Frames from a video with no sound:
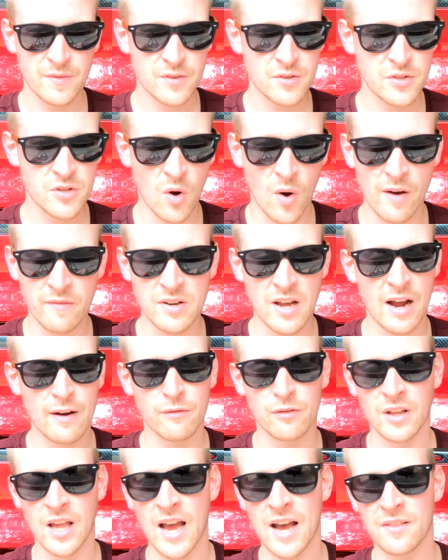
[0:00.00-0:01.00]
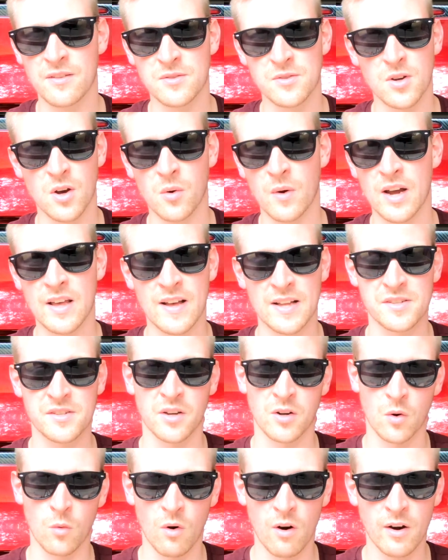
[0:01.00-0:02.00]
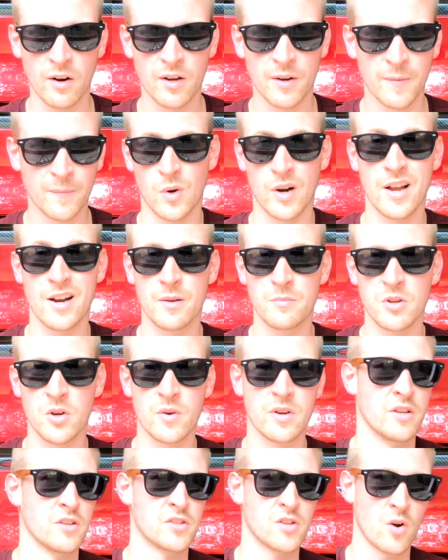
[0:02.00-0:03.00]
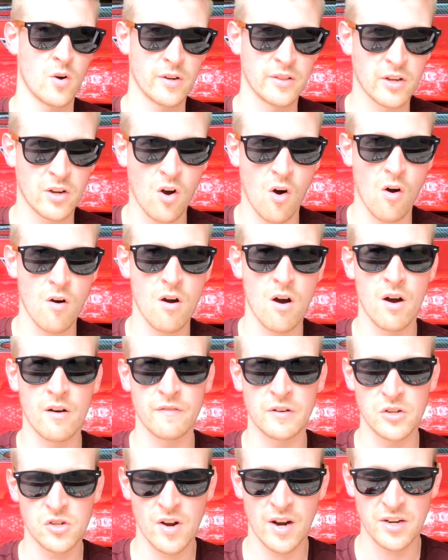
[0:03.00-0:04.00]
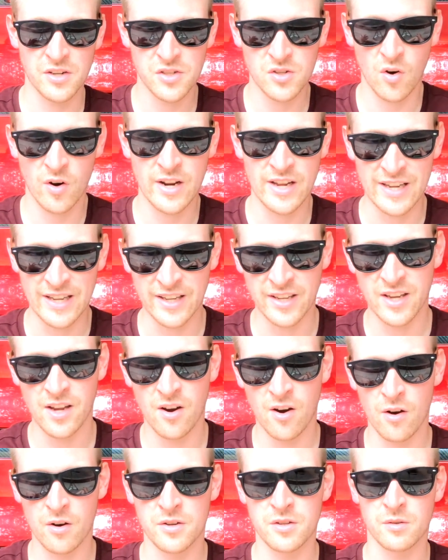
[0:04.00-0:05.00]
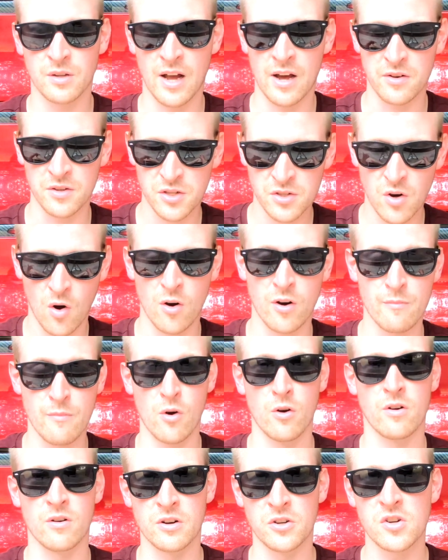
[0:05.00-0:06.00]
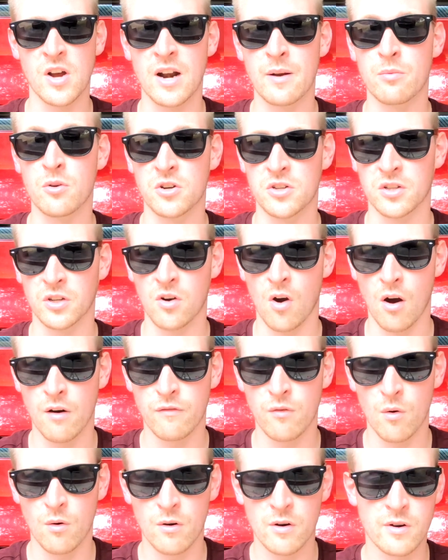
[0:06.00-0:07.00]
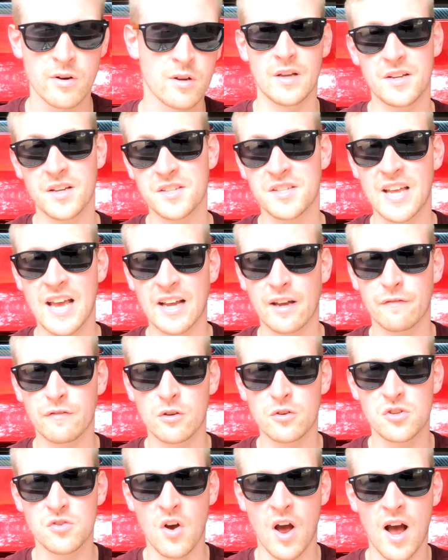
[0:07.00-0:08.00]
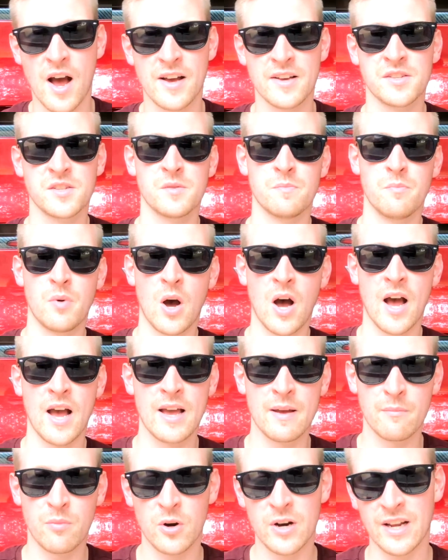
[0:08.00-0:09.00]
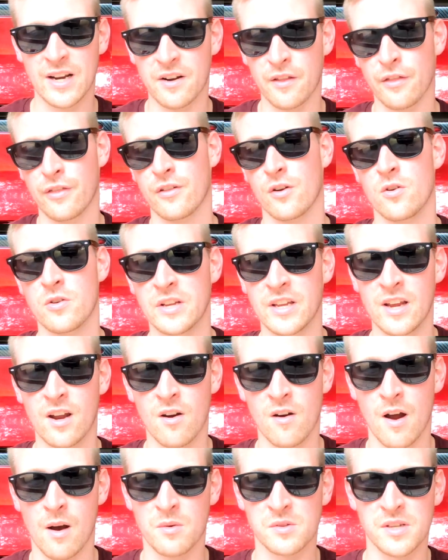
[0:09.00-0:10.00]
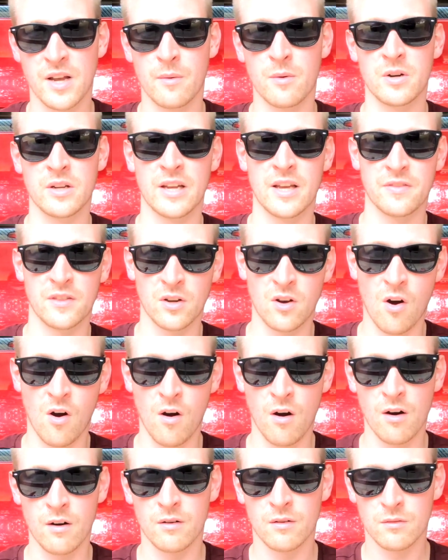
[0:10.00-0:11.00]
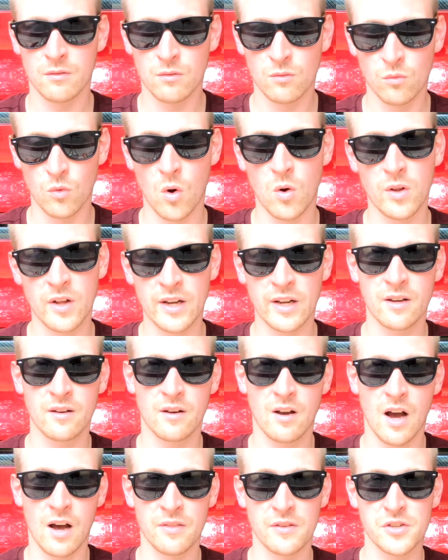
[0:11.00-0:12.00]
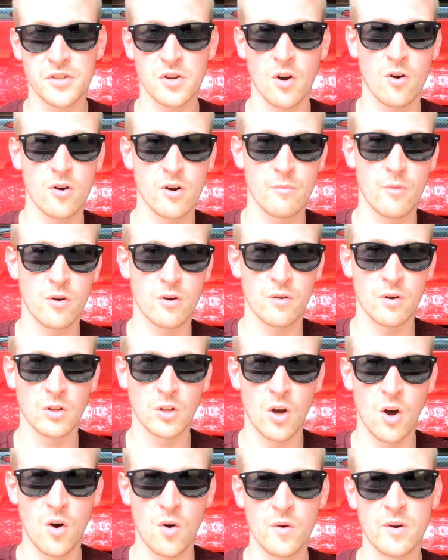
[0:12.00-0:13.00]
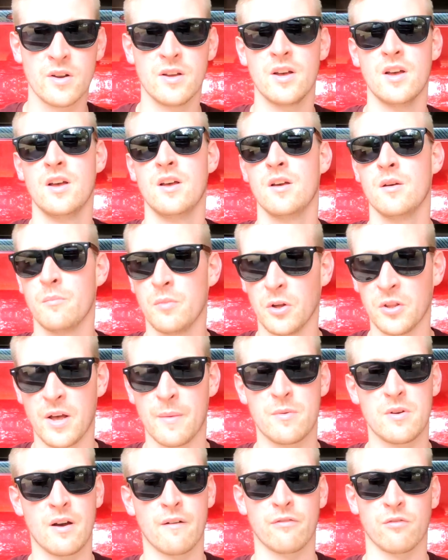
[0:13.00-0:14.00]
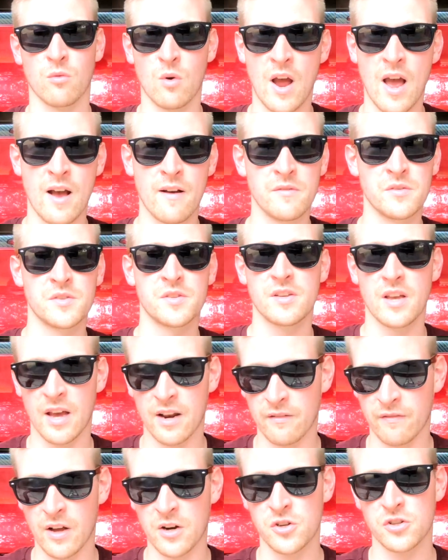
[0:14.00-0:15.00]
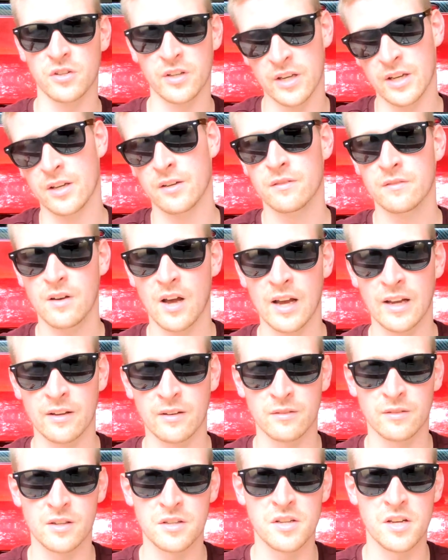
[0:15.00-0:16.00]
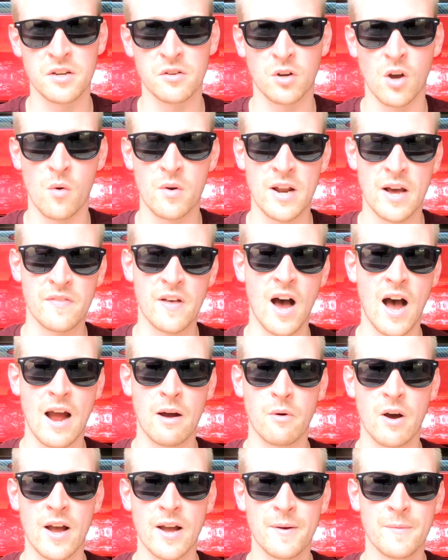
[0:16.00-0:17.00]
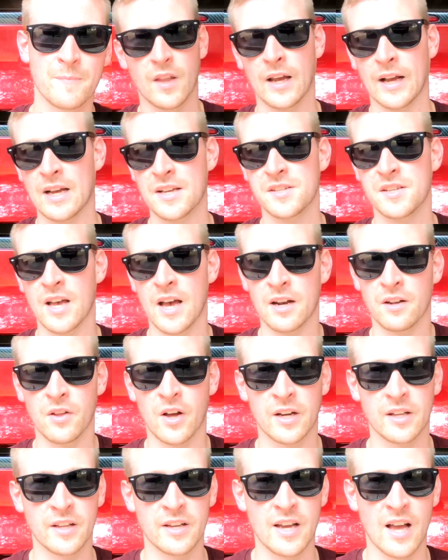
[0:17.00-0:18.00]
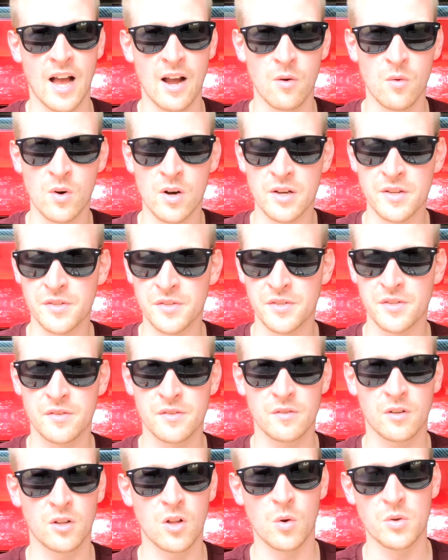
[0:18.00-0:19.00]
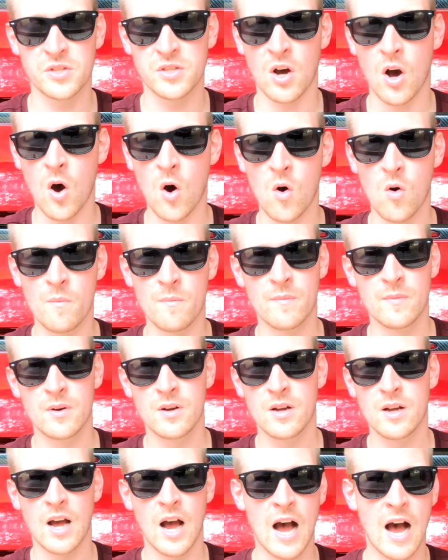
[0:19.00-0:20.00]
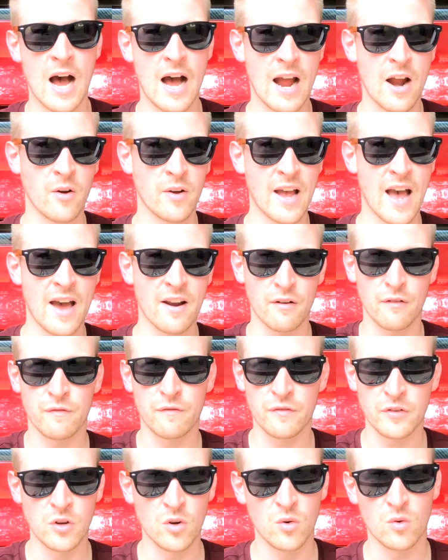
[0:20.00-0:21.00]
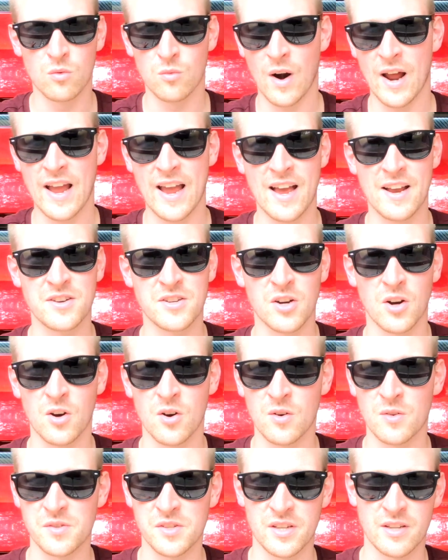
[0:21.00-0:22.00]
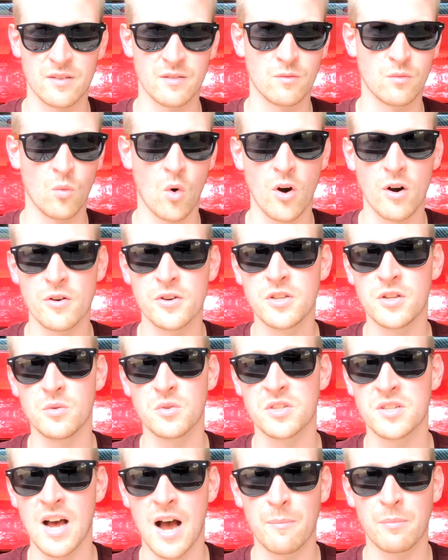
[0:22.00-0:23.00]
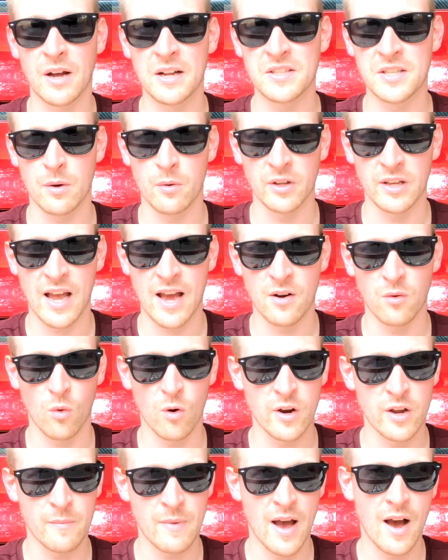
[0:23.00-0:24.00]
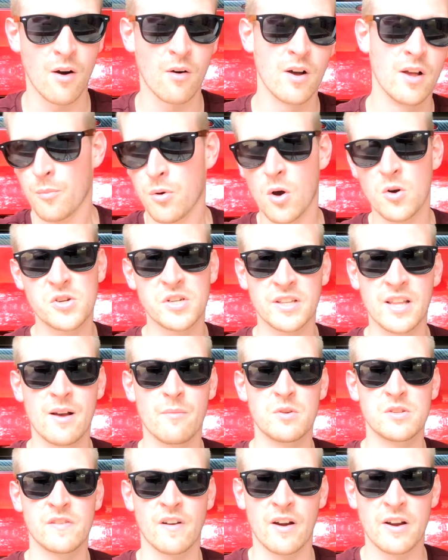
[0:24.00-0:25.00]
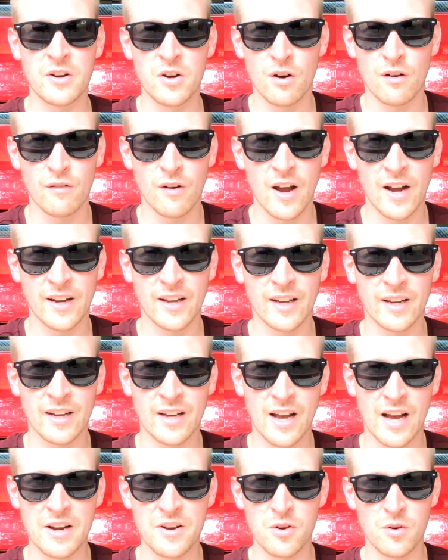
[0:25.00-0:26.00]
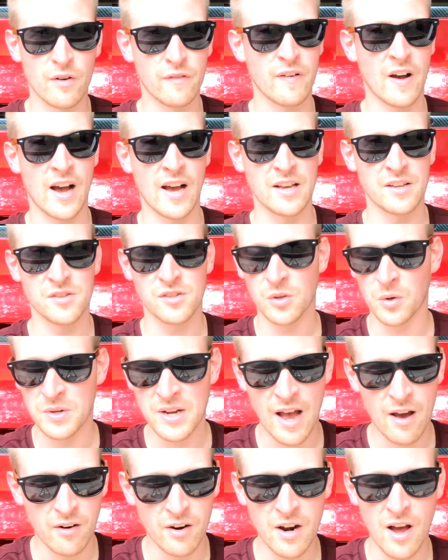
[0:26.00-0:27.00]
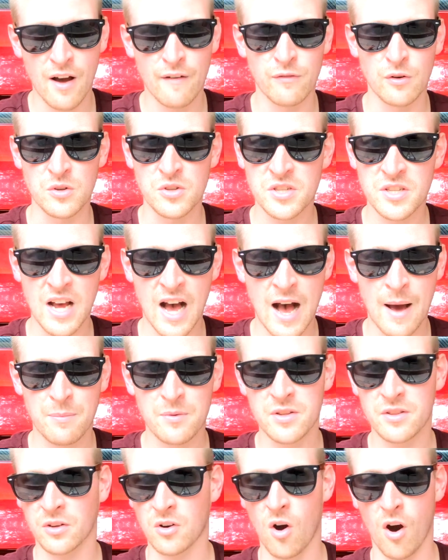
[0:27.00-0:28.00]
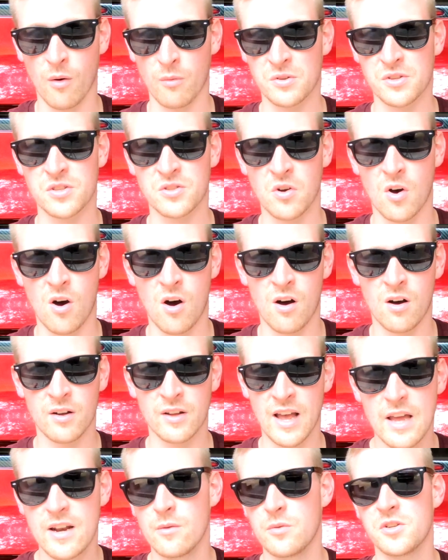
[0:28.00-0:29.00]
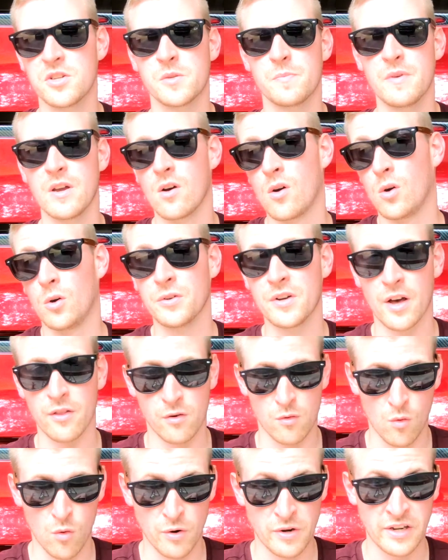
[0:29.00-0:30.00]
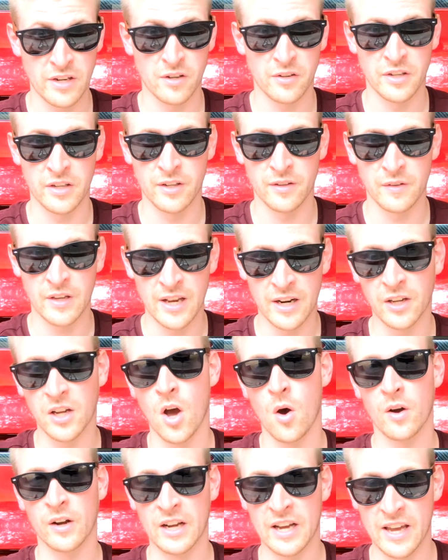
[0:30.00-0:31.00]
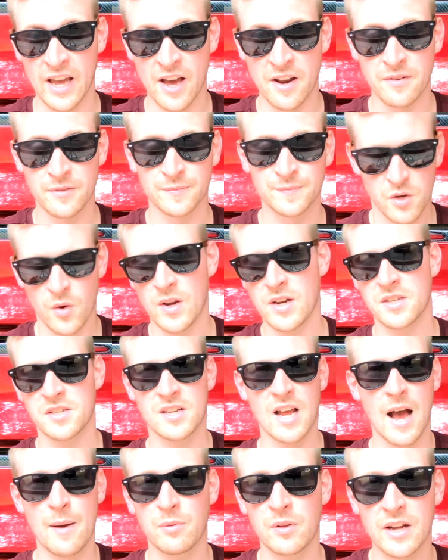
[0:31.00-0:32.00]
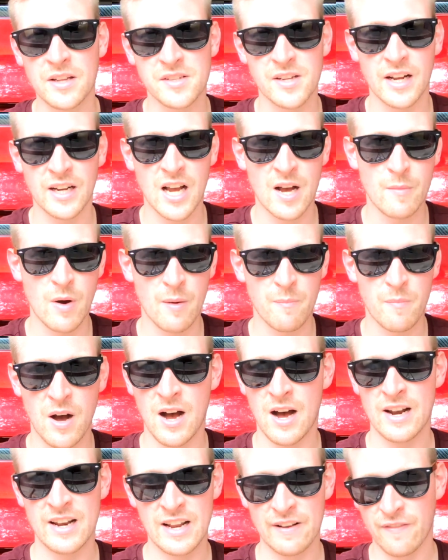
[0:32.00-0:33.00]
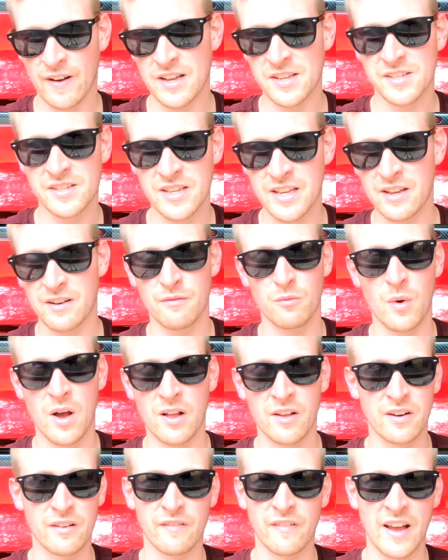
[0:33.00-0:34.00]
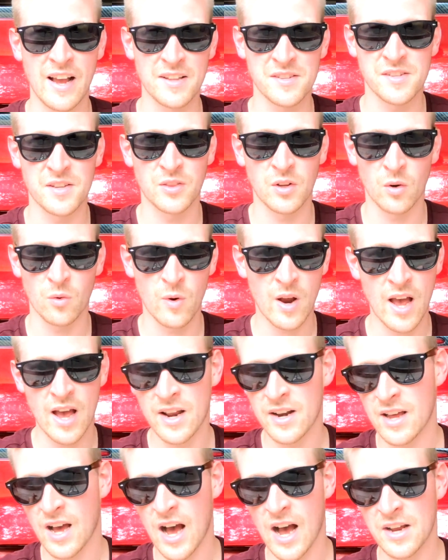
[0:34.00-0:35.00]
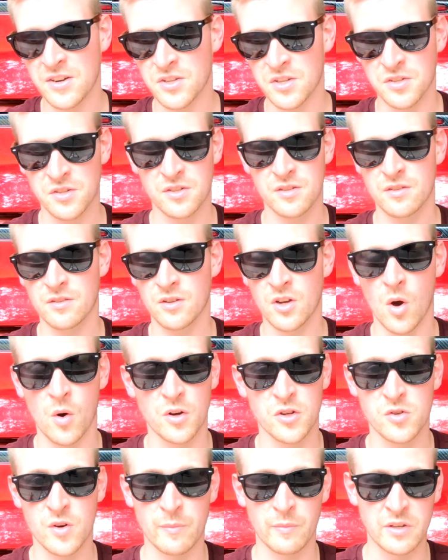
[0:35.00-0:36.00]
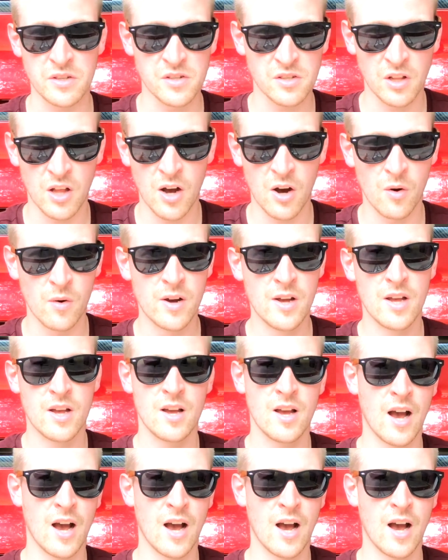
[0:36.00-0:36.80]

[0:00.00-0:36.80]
just don't have time for that. There's no way that's gonna work. So what I end up doing is turning the car off and trying to start it in gear to allow the starter motor to try to push the car forward. It does take a few tries, but putting it into 3rd gear, I was able to get the car rolling on the starter motor alone, build up enough revs, and eventually I can continue going down the highway. Like I said, luckily I was close to home. I only had a few right-hand turns and 1 or 2 stoplights I really had to worry about. Approaching them was very nerve-wracking. I knew if I slowed down enough or stopped, the car would stall, and it would just be a whole nother ordeal to get it going again. So any stoplights that I come on, if I see well in advance that they're red, I just go extremely slow.